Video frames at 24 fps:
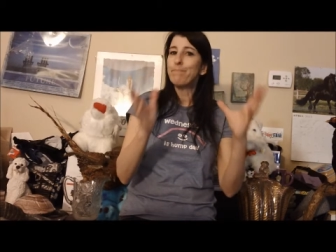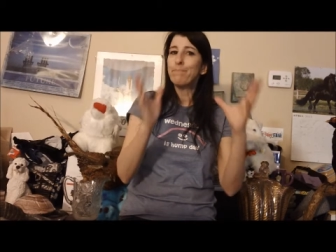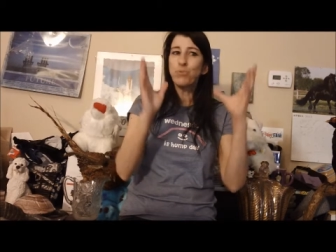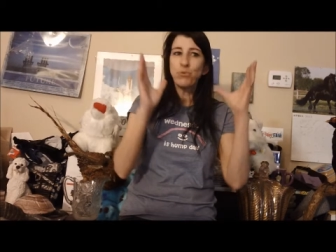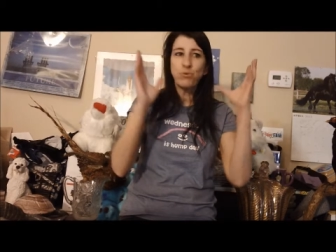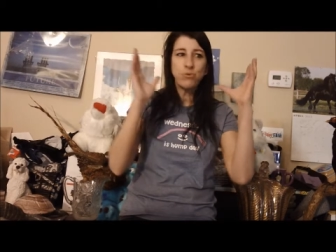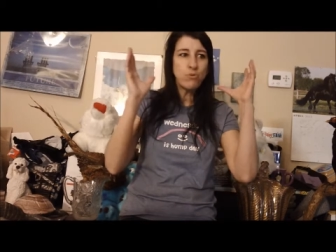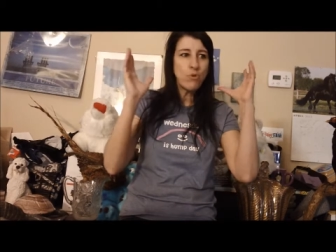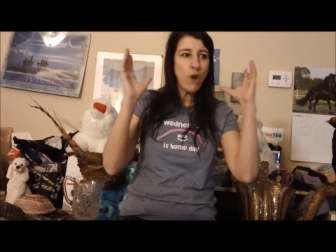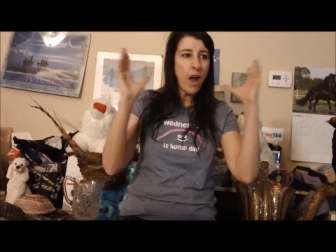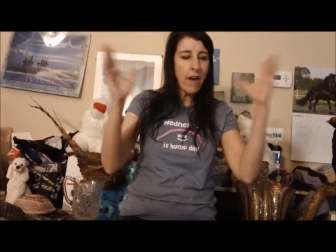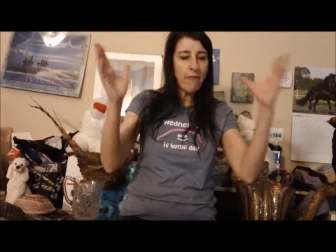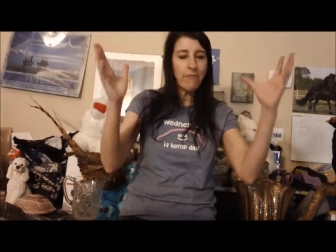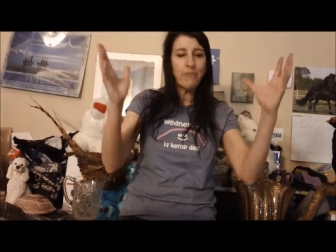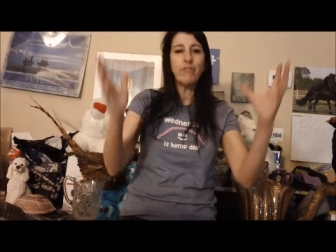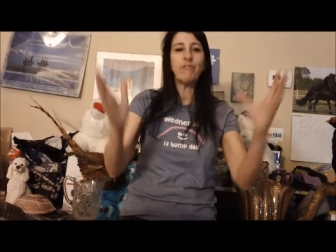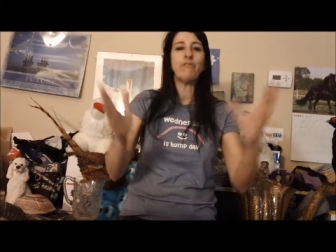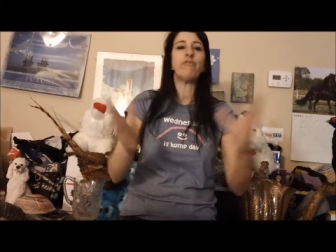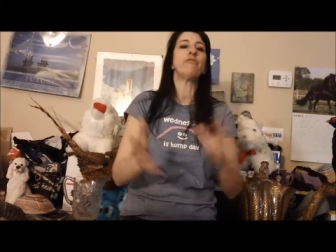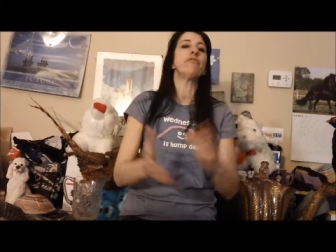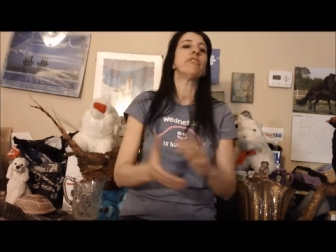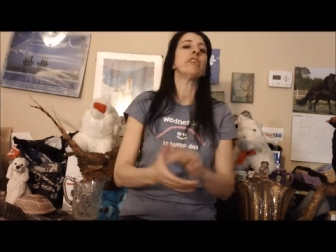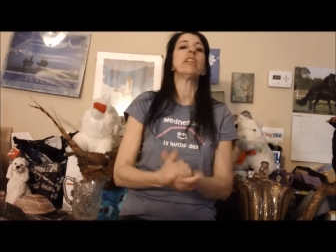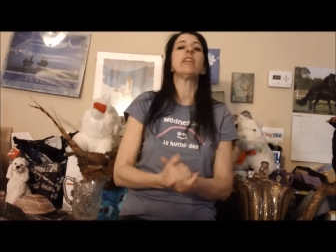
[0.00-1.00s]

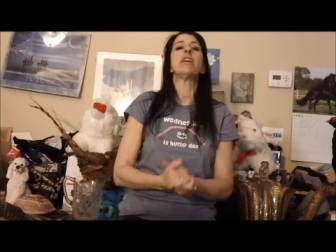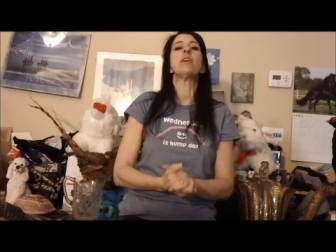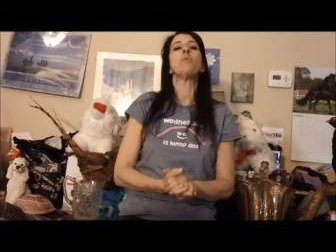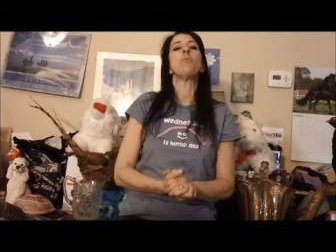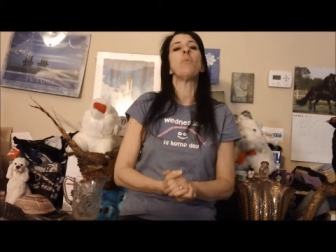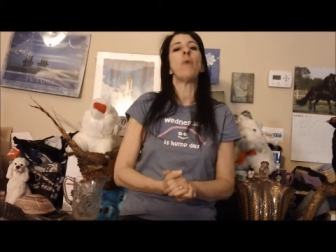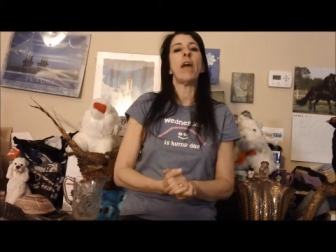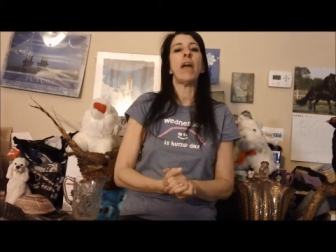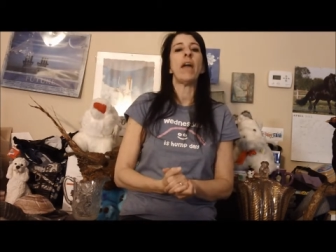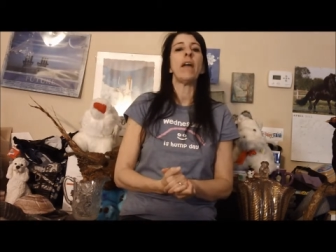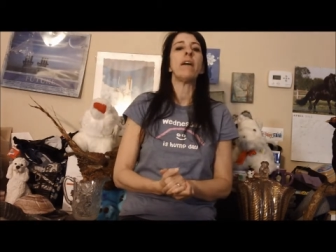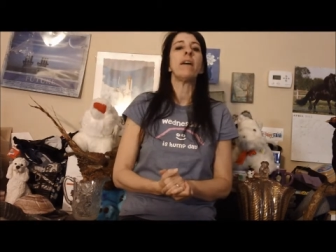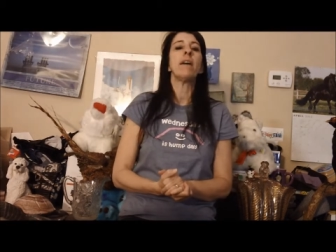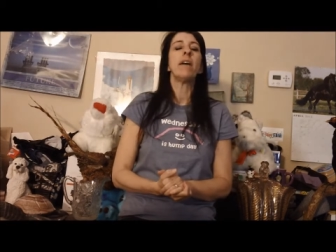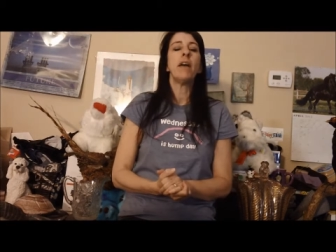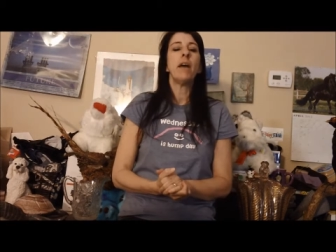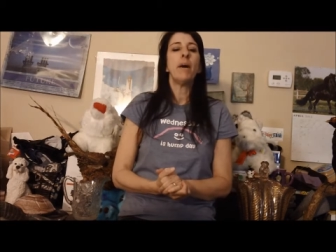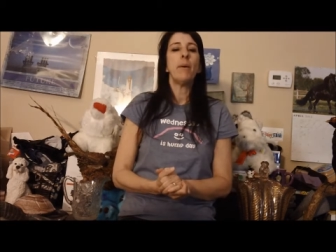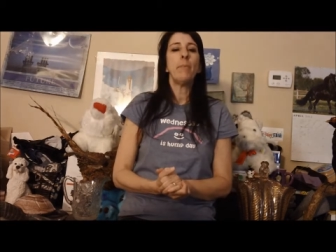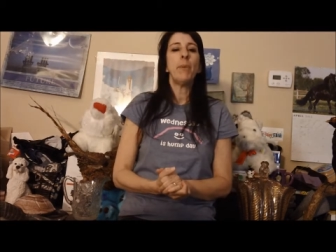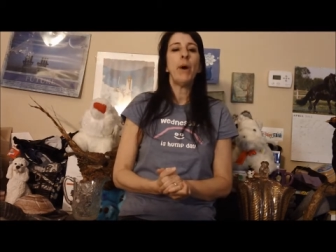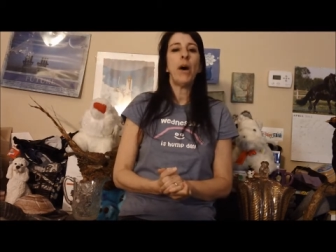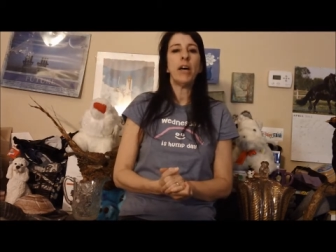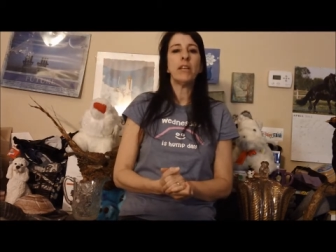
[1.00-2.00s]
profit-filling way
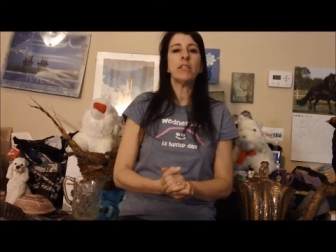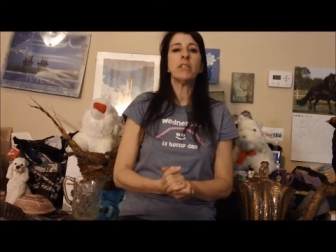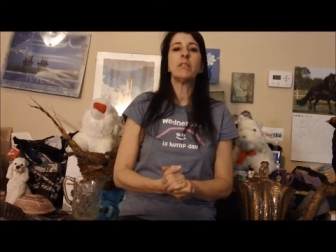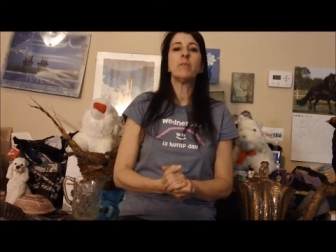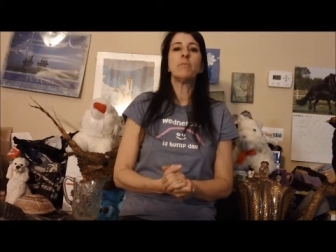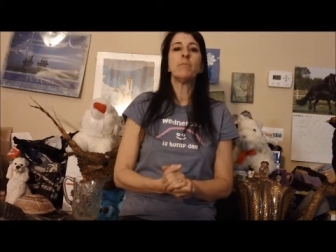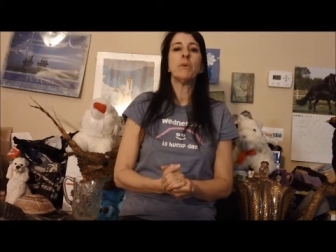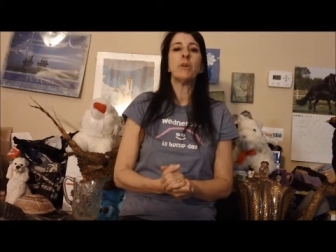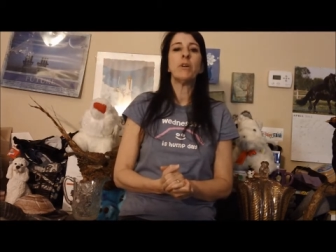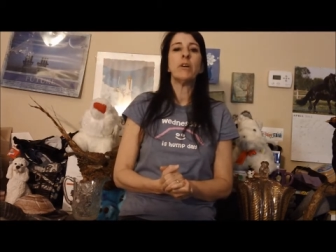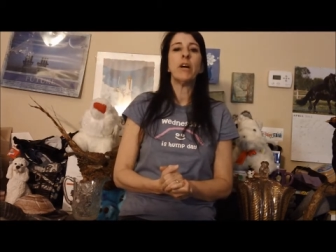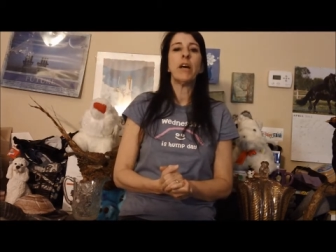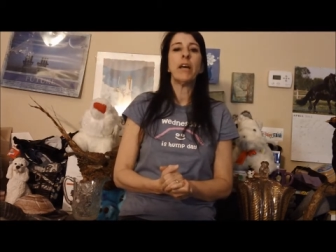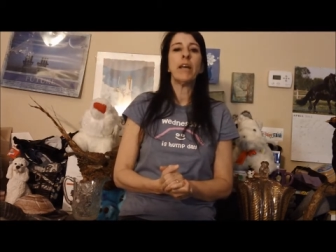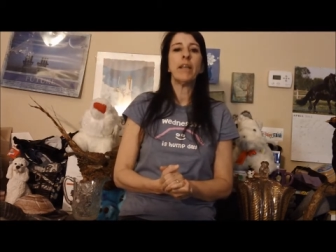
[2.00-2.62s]
possible